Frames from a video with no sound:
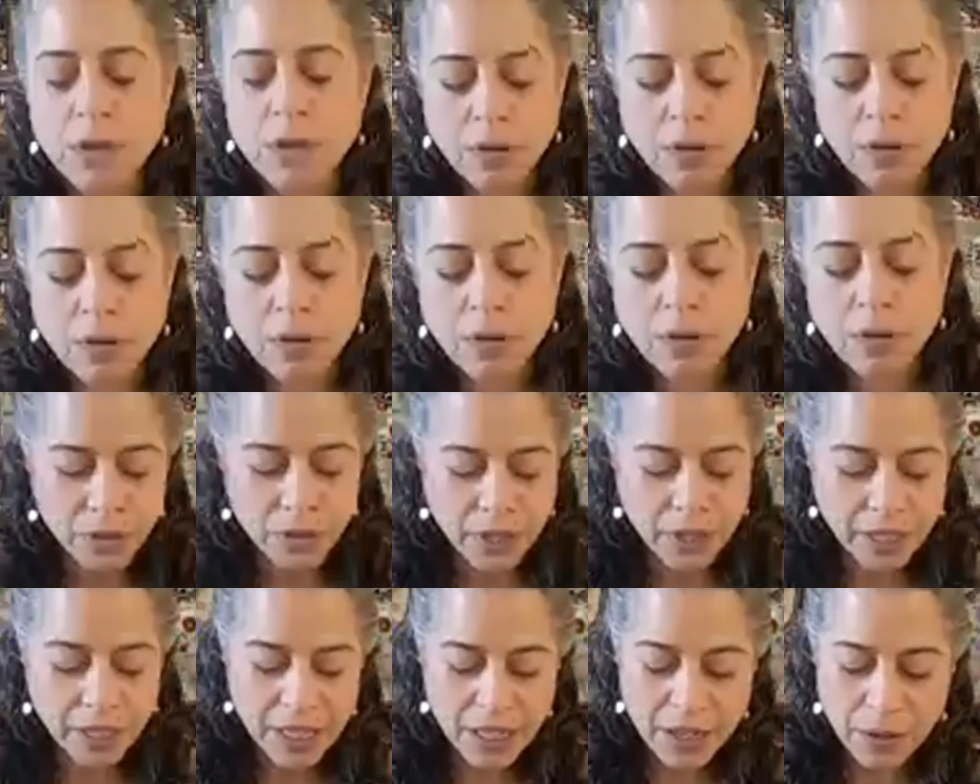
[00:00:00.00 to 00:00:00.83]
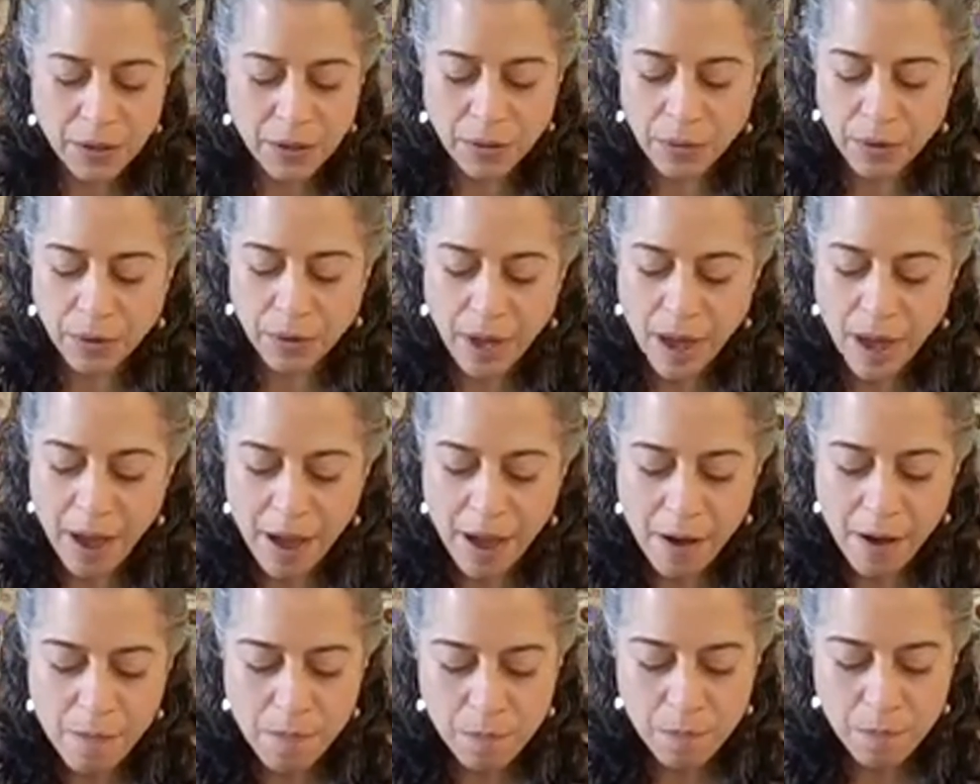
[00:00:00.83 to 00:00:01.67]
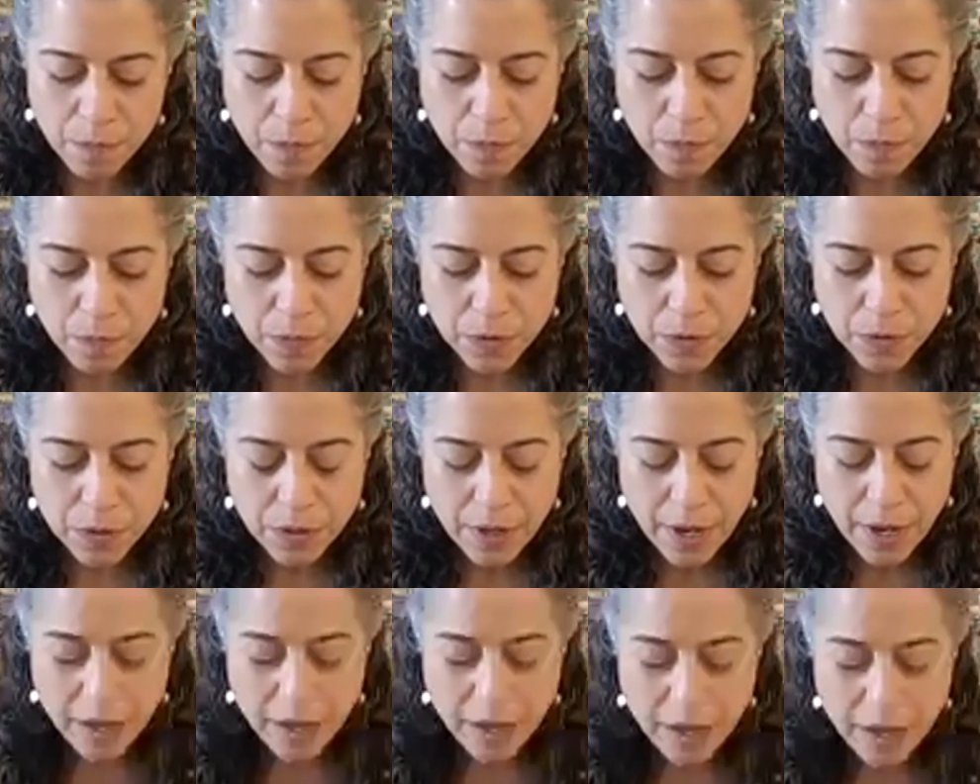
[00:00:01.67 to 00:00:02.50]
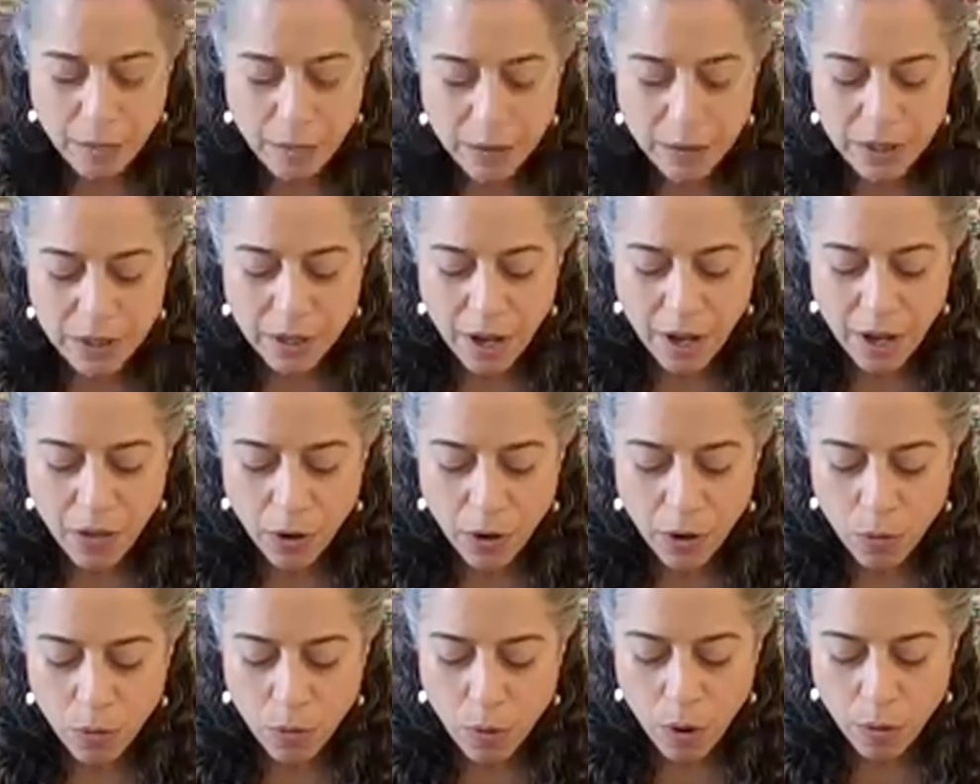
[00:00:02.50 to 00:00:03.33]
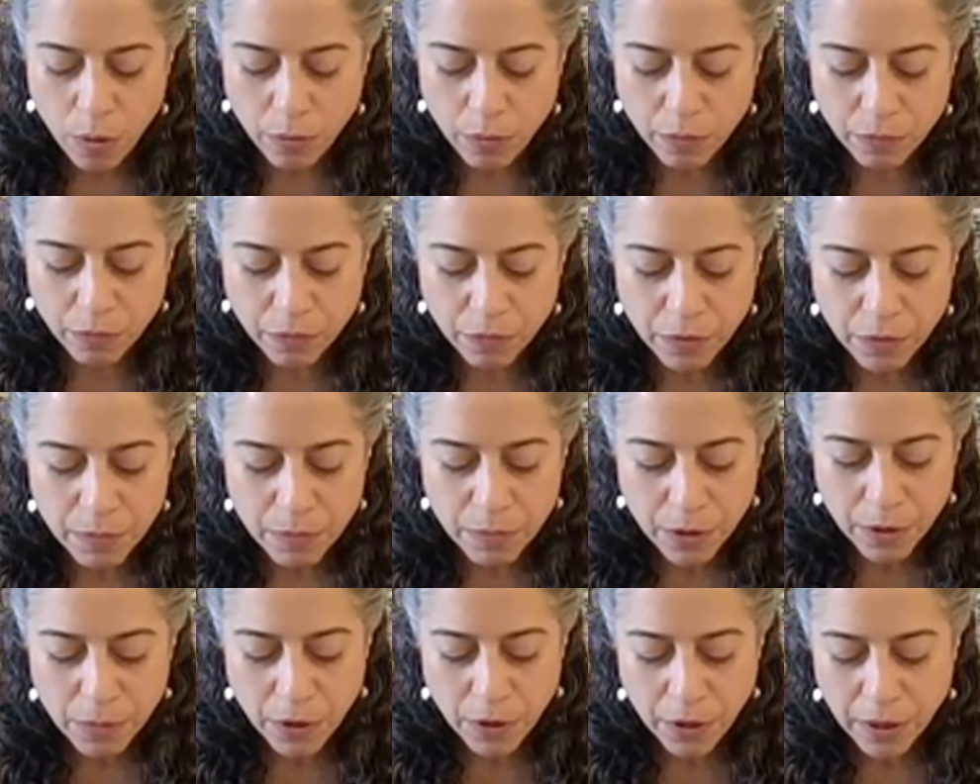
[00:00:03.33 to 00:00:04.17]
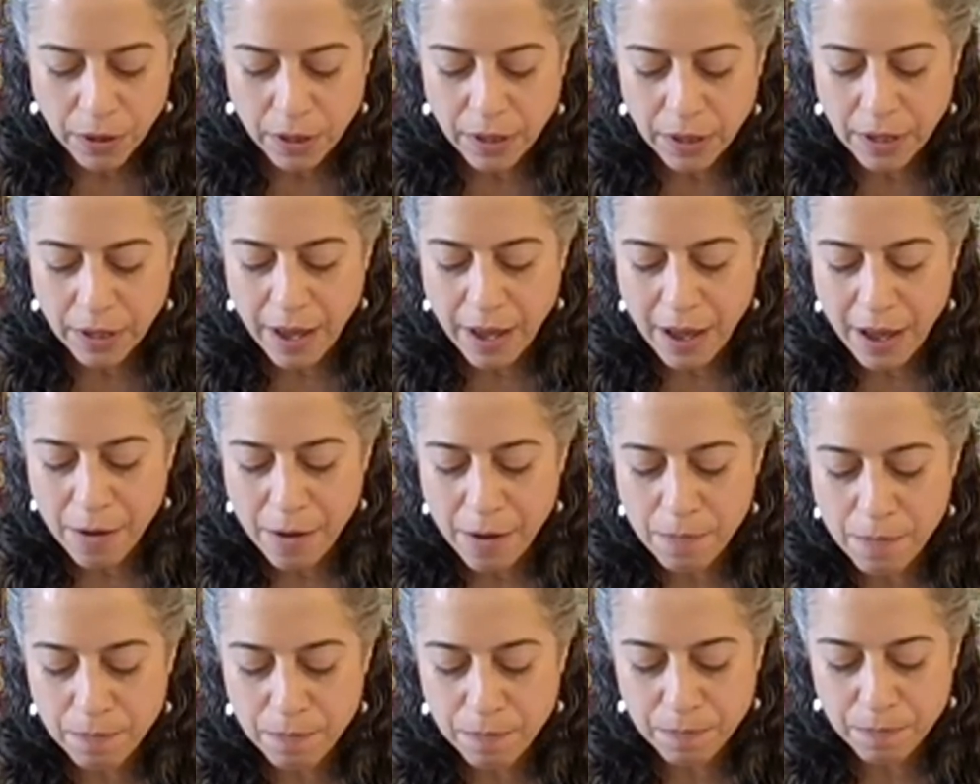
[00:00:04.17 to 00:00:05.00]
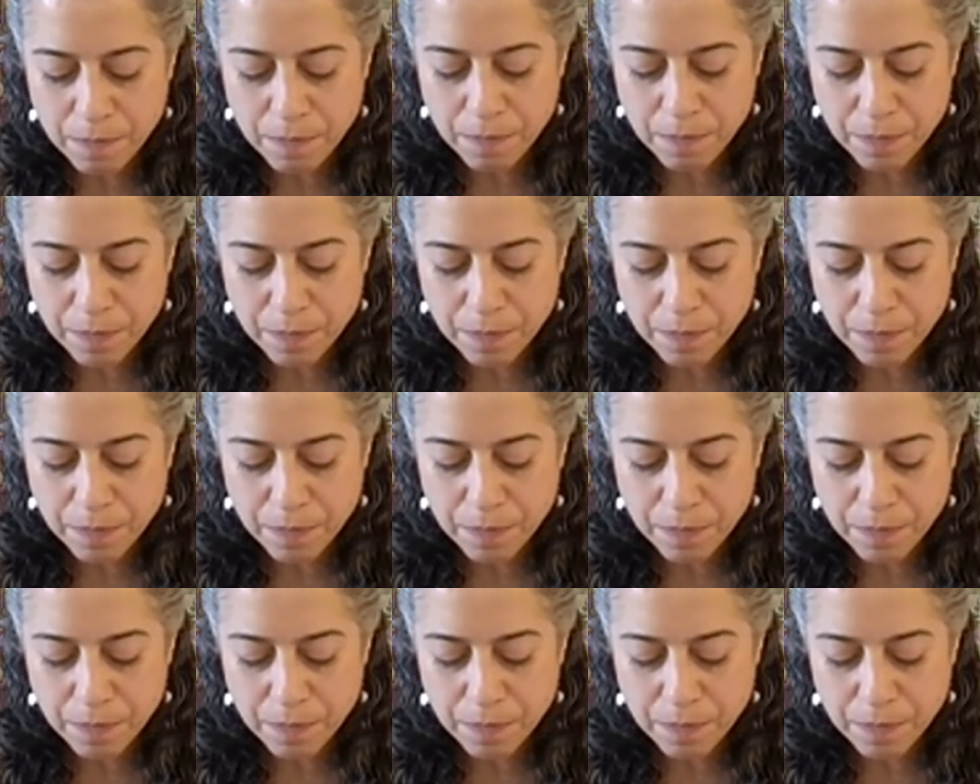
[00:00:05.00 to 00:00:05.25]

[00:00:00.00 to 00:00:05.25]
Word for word: beautiful. Thank you. Um, I, there was another quote from your book um,